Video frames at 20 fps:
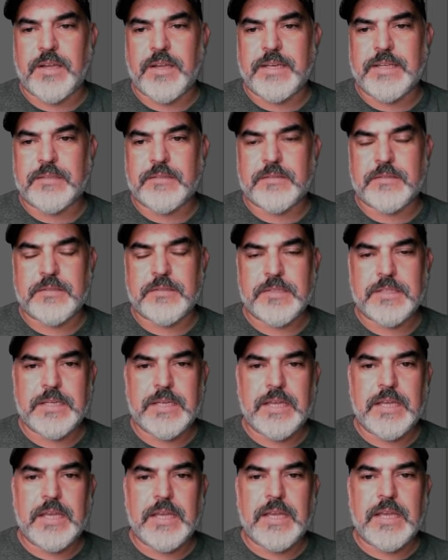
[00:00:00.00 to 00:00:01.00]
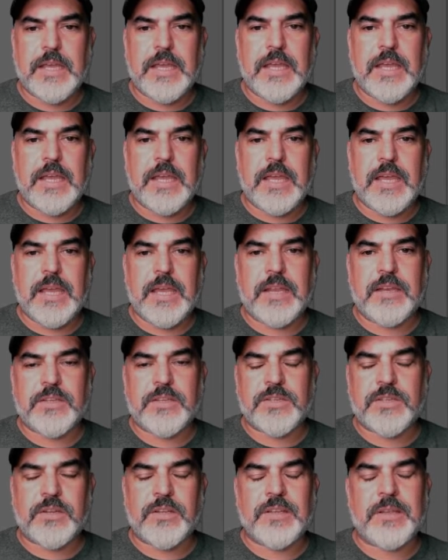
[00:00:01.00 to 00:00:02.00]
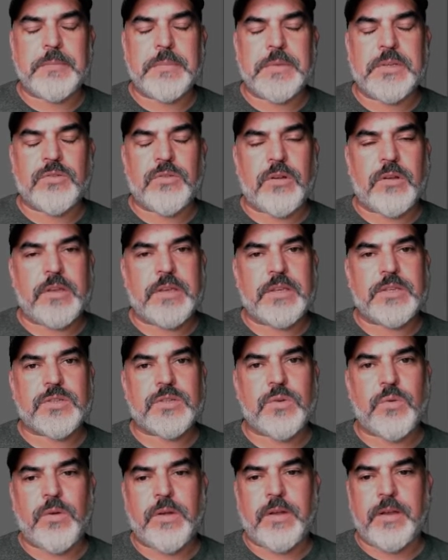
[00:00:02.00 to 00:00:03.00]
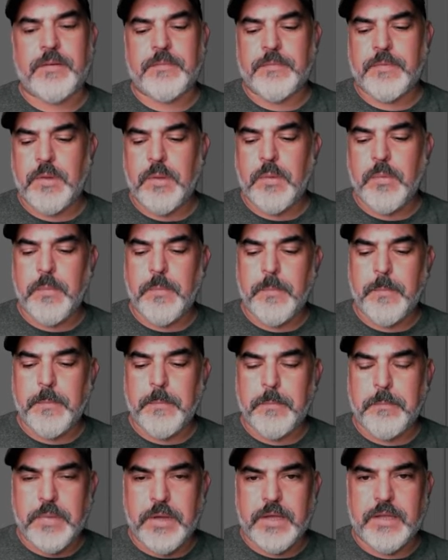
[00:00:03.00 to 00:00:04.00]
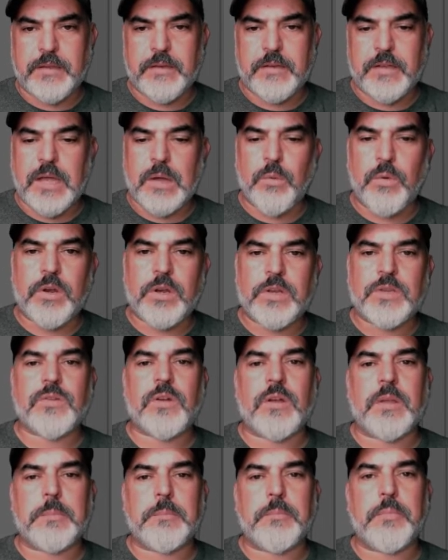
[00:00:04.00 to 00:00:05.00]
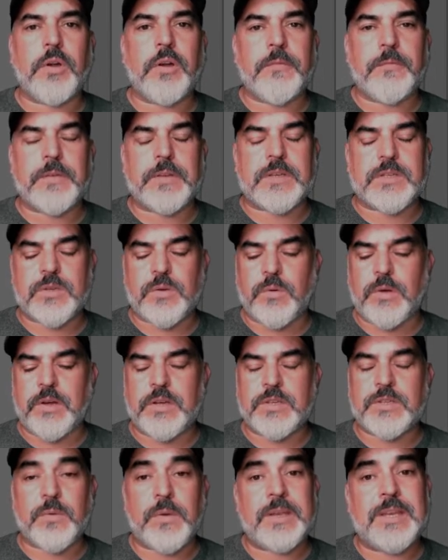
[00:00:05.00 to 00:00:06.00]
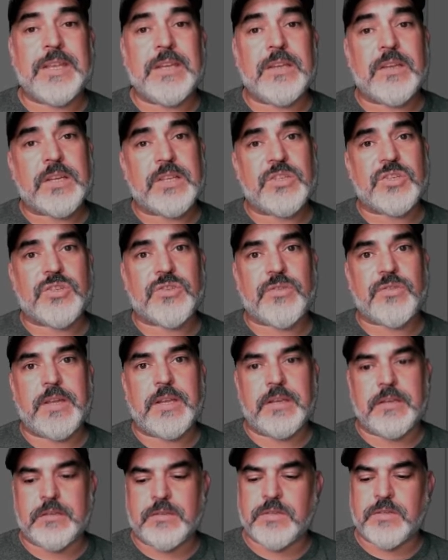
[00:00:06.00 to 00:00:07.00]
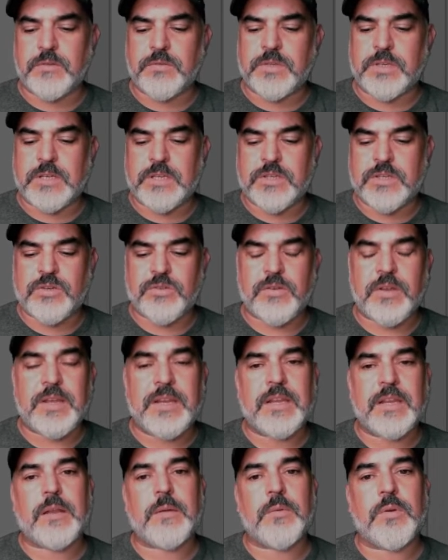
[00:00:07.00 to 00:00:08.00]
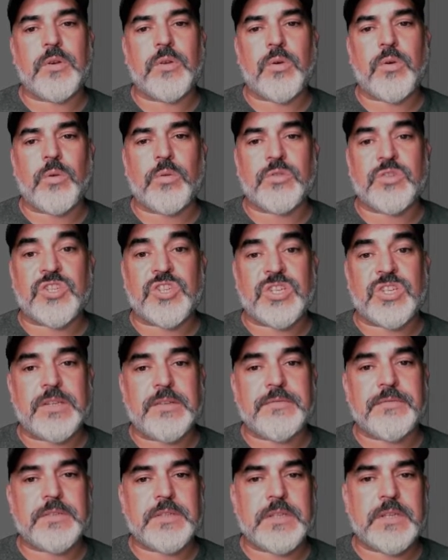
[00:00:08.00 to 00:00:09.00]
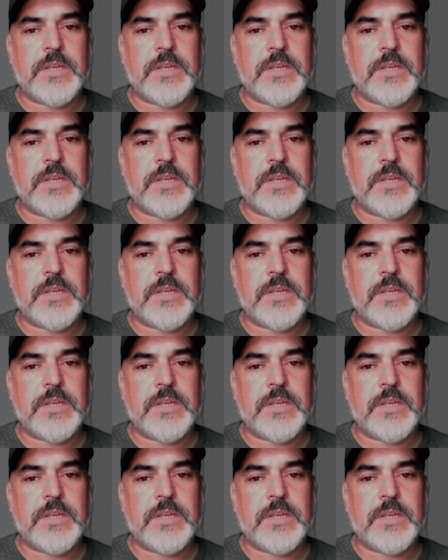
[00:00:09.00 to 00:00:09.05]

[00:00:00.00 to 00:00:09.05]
it, and it's going to let me draw a square. But I want to draw a perfect square, so I need to constrain it. So to constrain it, I'm going to hold Shift